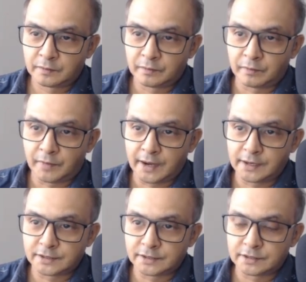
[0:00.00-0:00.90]

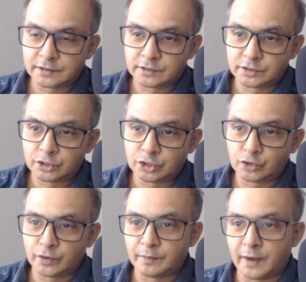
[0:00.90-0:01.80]
minus
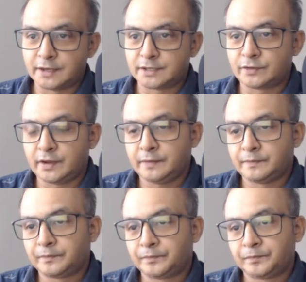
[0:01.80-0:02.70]
2 and minus 3,
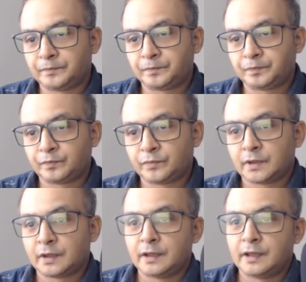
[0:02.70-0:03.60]

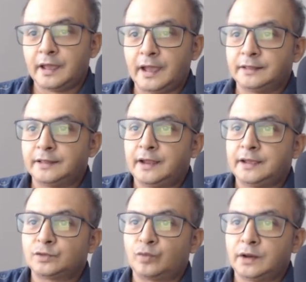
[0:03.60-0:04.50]
and there
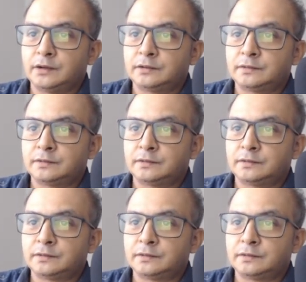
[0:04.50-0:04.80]
is one